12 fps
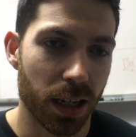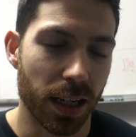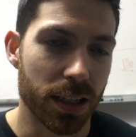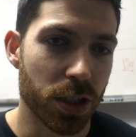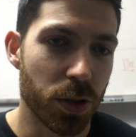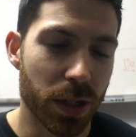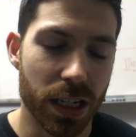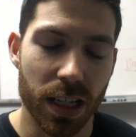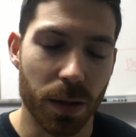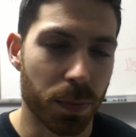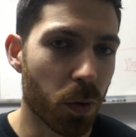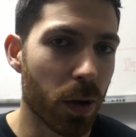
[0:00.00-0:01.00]
And until you get to
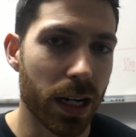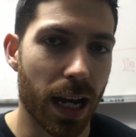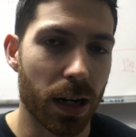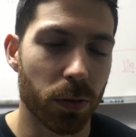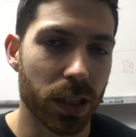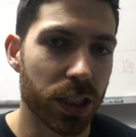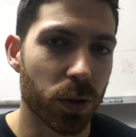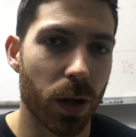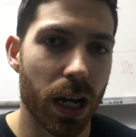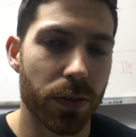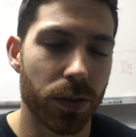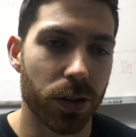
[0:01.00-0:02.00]
that point, I don't think you'll
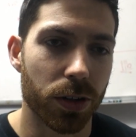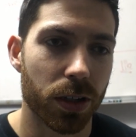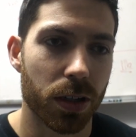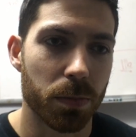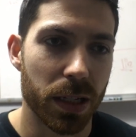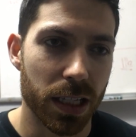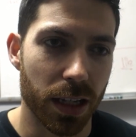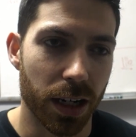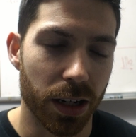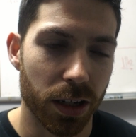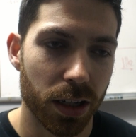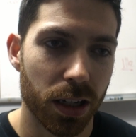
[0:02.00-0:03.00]
ever be
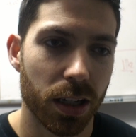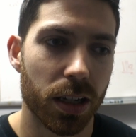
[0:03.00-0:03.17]
there.